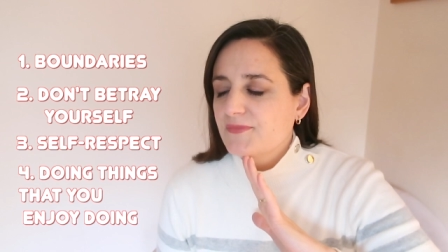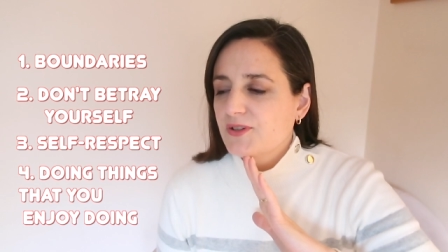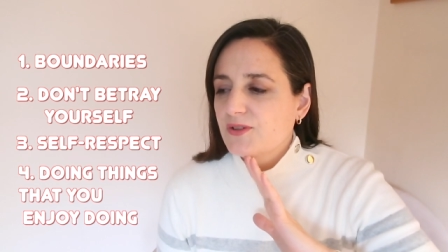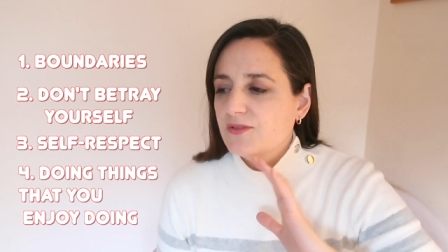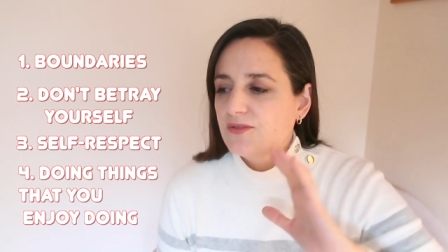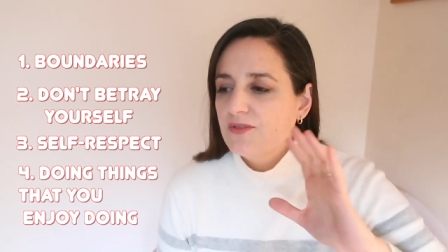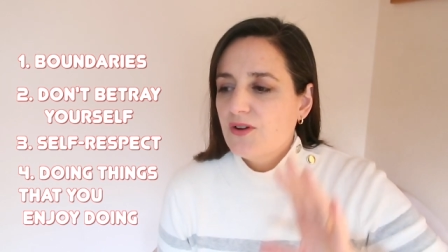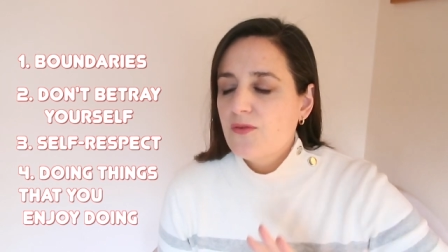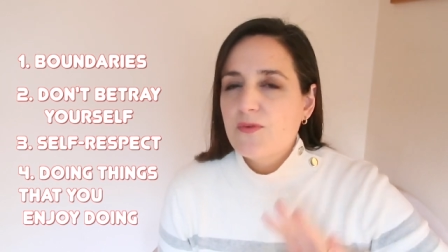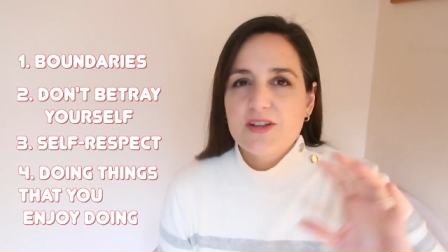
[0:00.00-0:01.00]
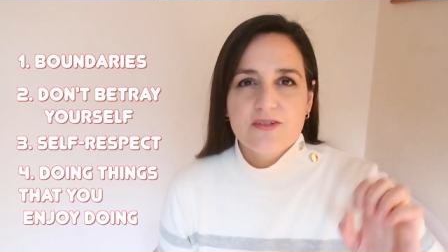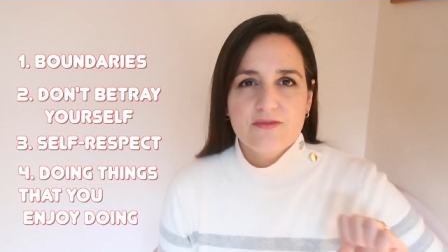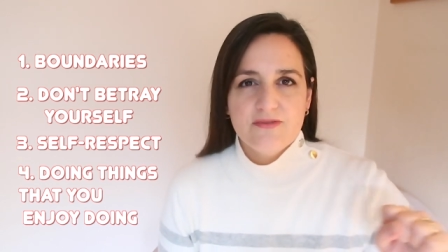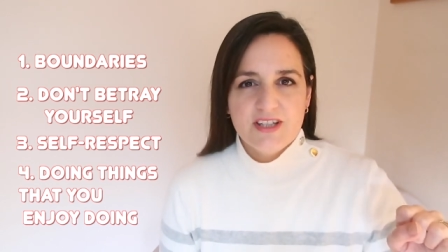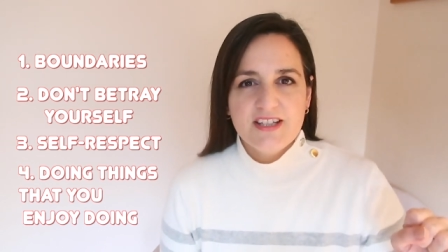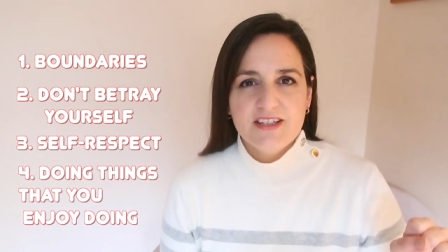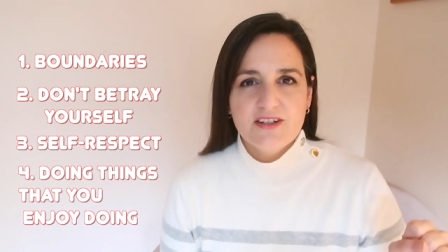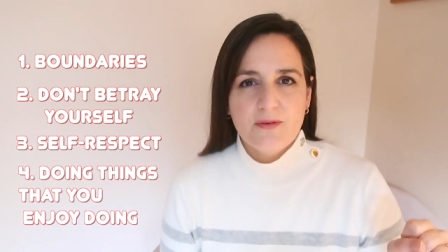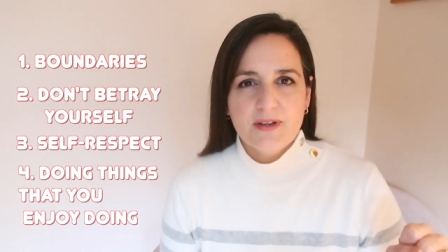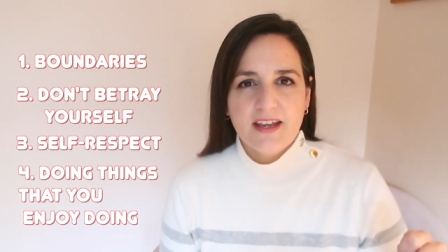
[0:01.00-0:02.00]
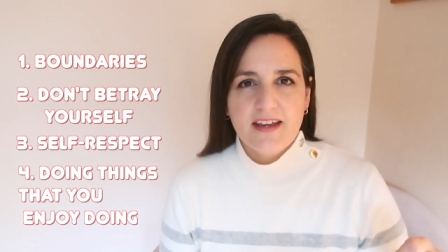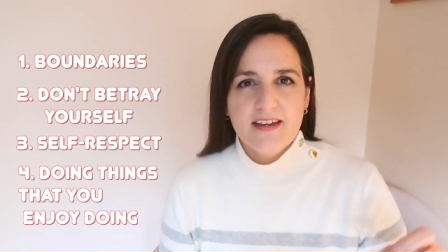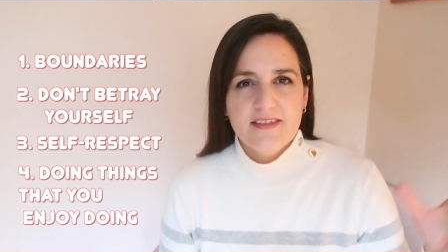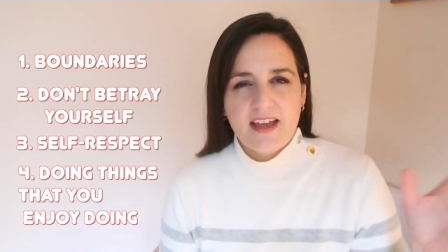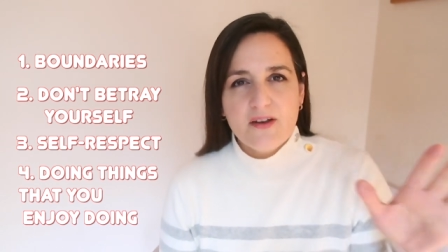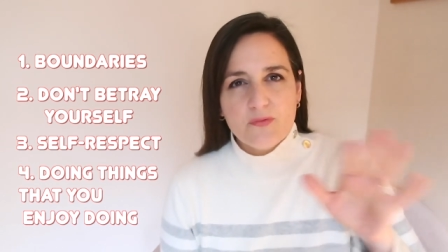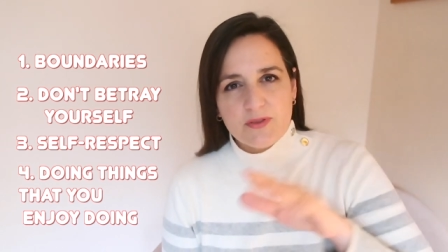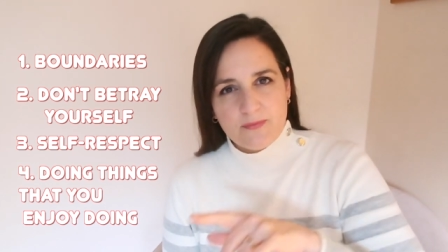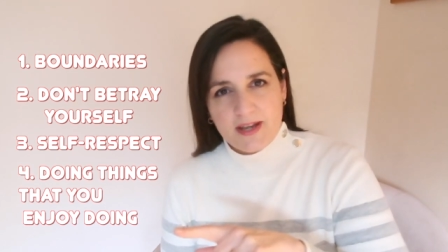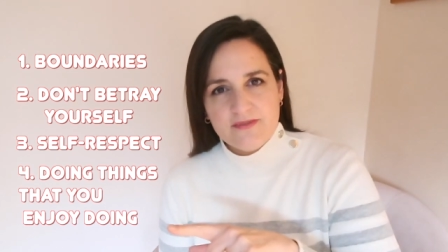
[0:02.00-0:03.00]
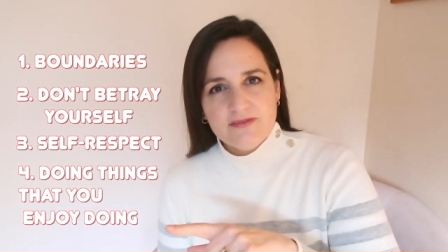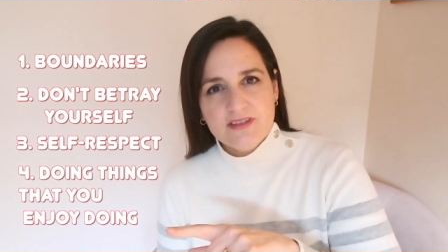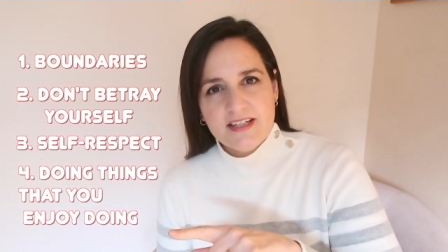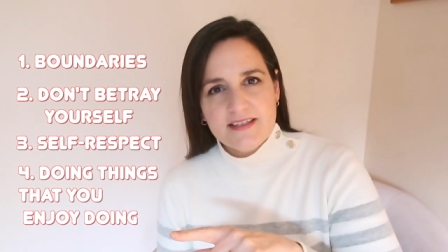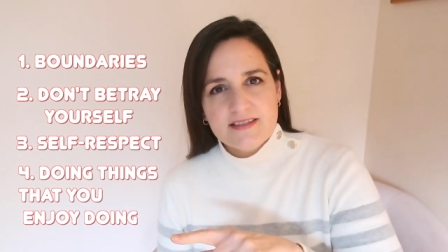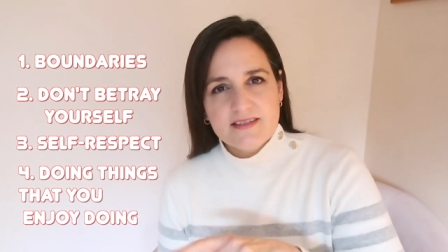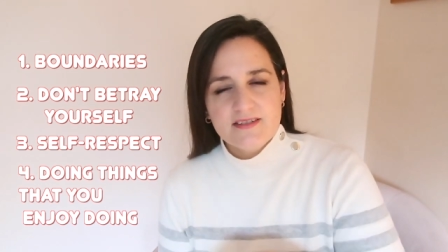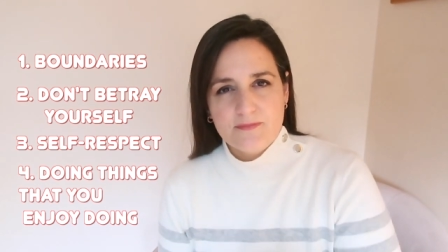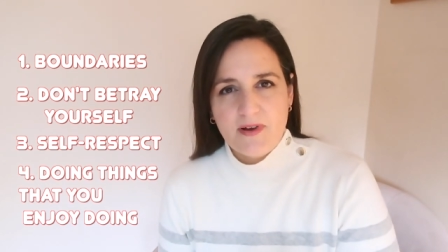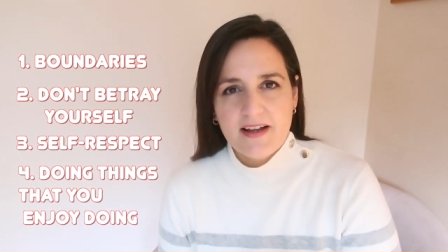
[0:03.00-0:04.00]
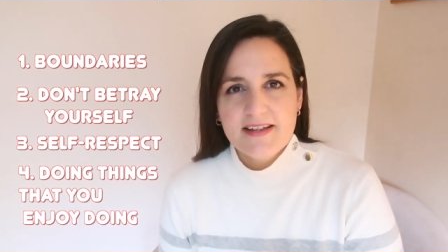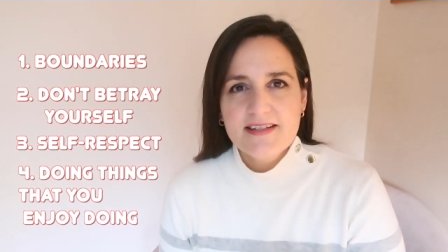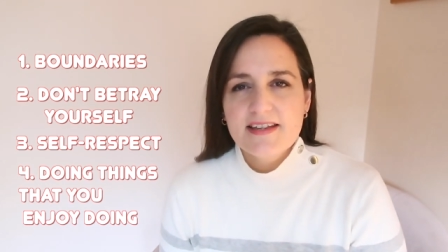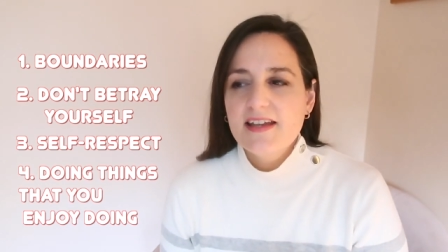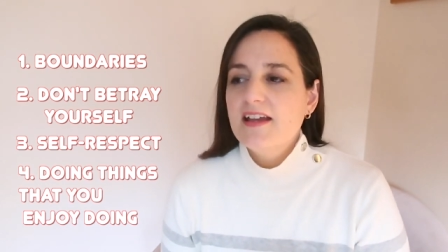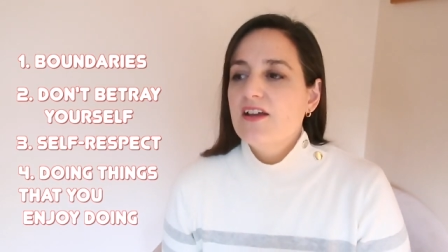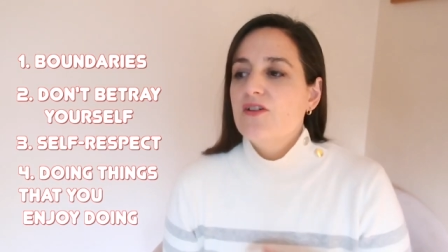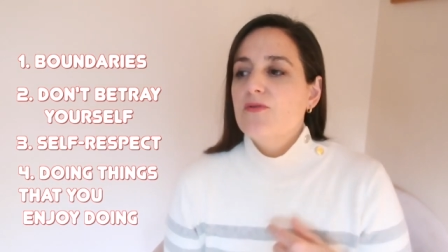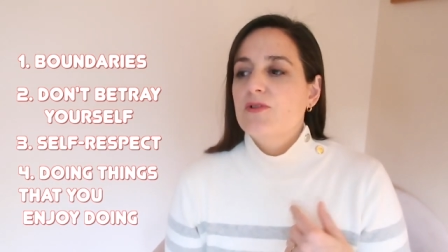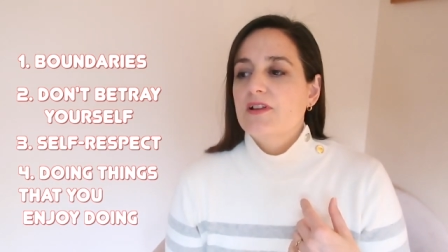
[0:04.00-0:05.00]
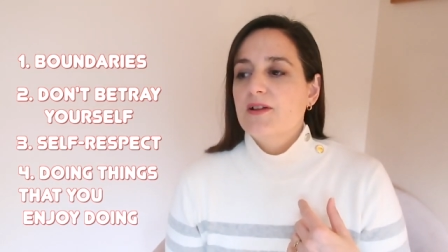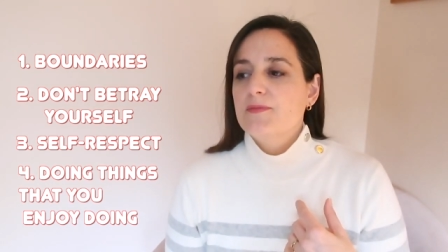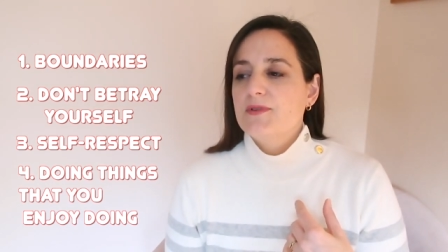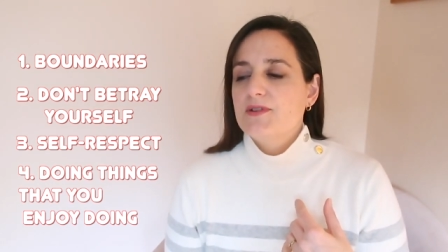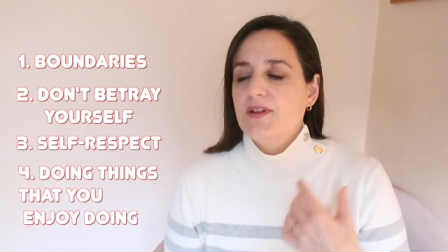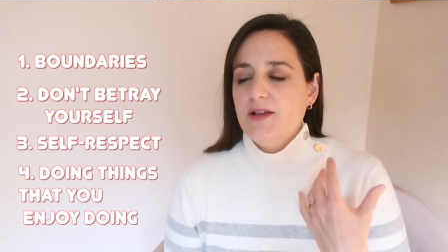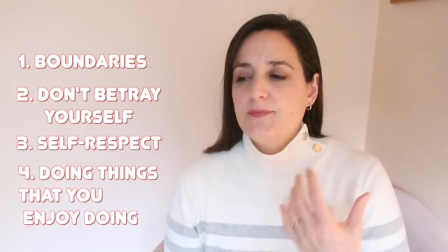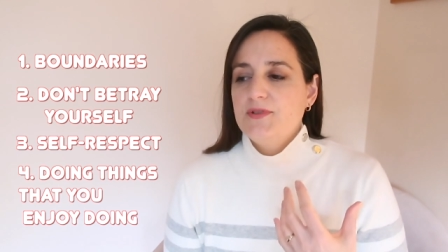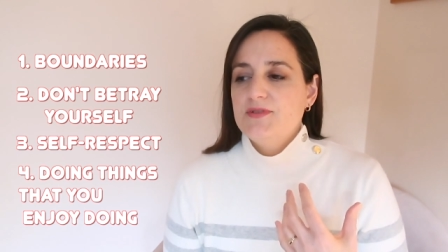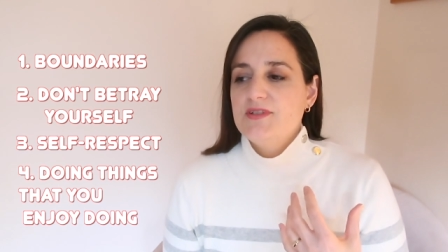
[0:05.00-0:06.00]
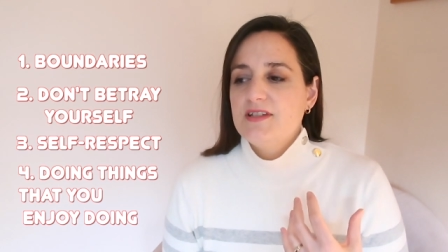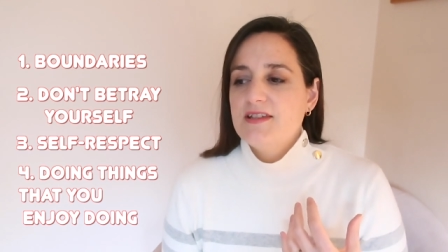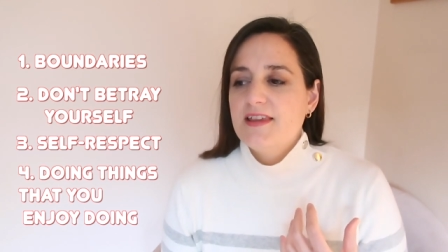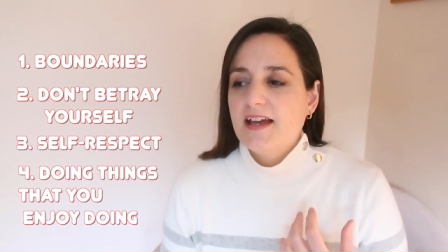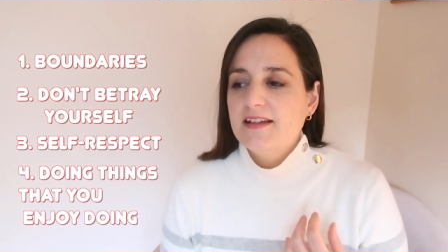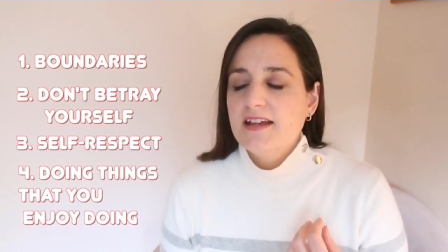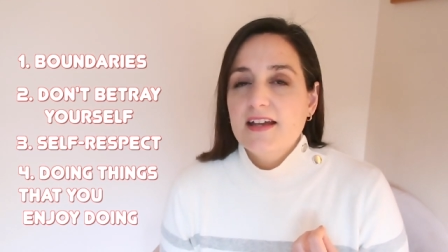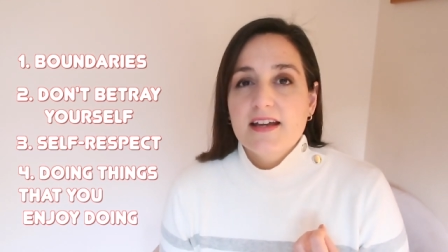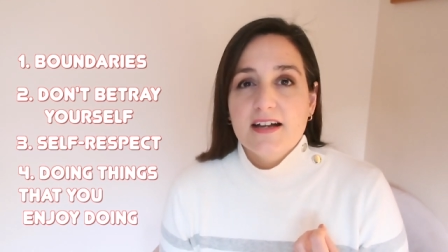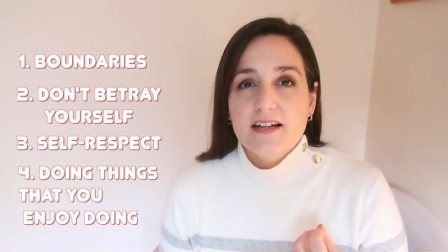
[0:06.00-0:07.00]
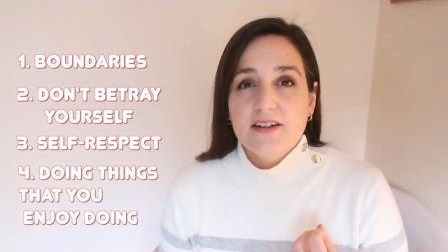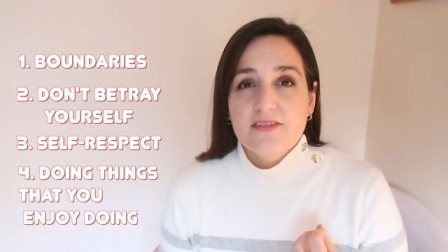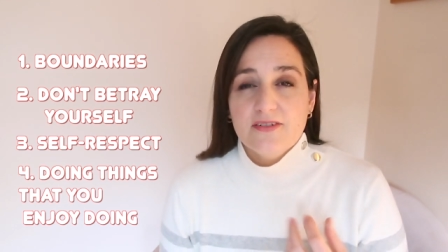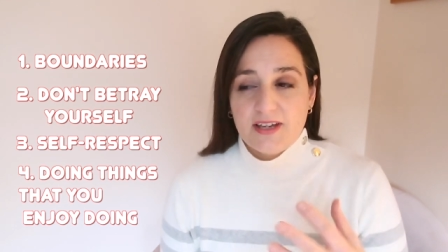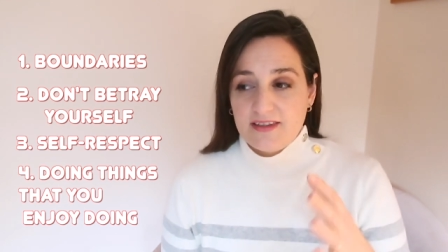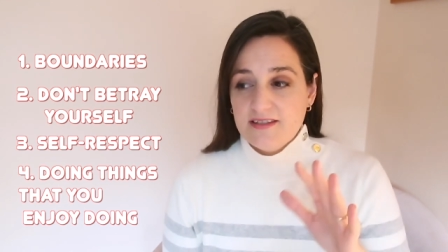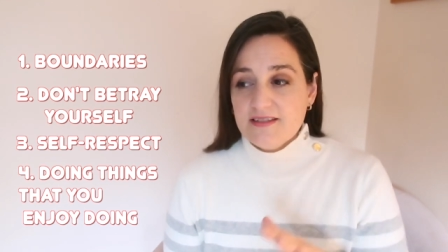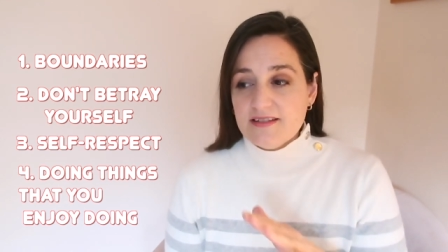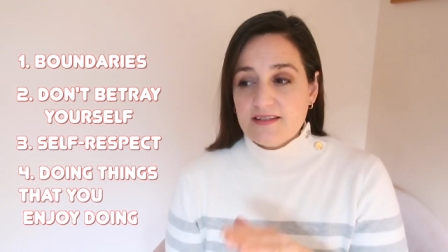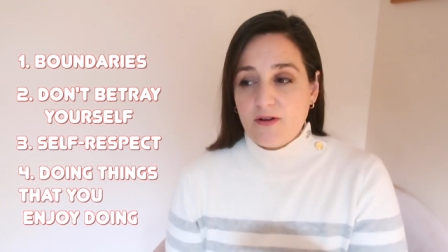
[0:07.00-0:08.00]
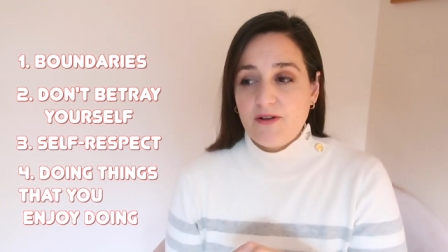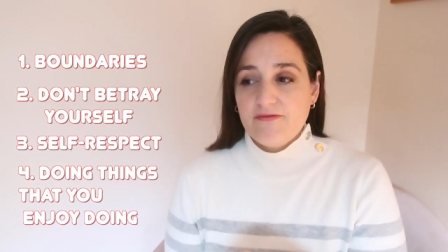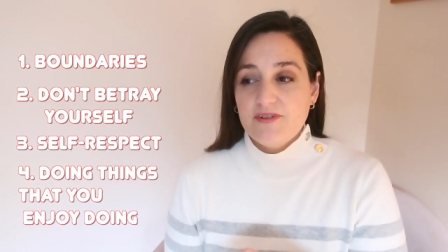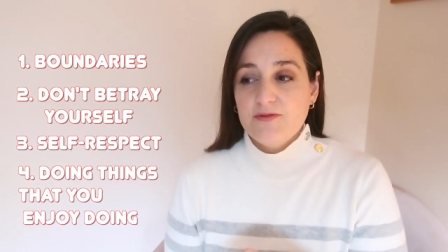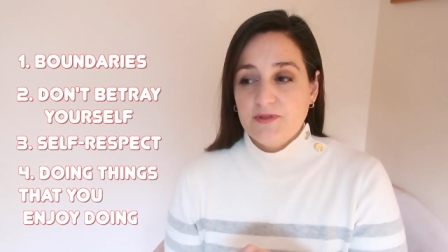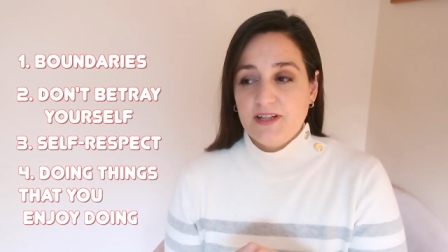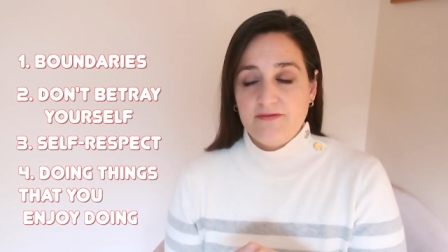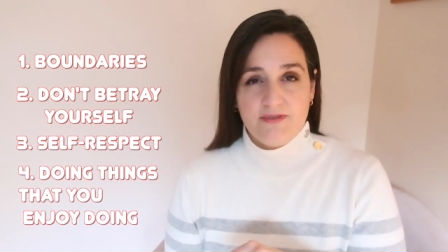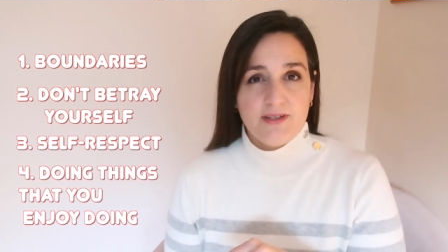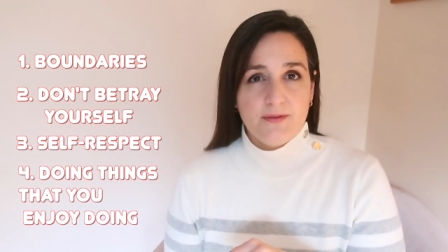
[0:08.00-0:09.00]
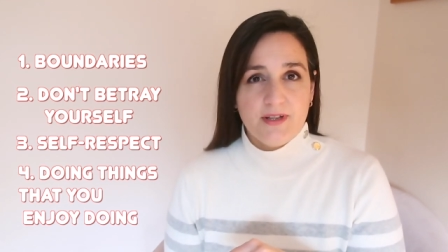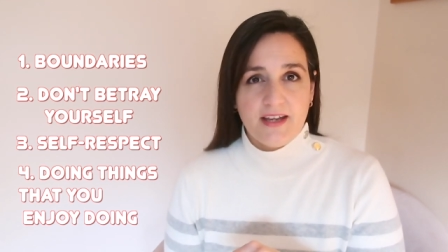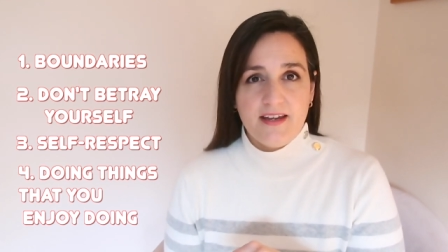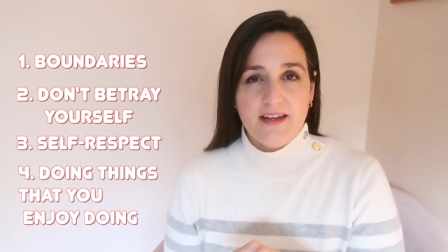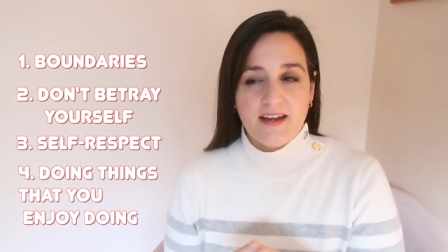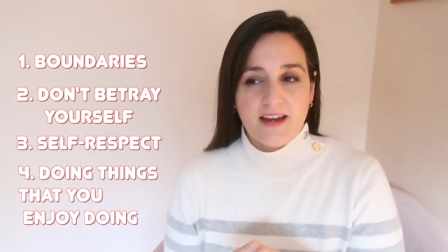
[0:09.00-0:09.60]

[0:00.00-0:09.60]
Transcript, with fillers: you know when you're feeling okay. That with mindfulness combined will help you see that okay, this is how I feel when I feel okay.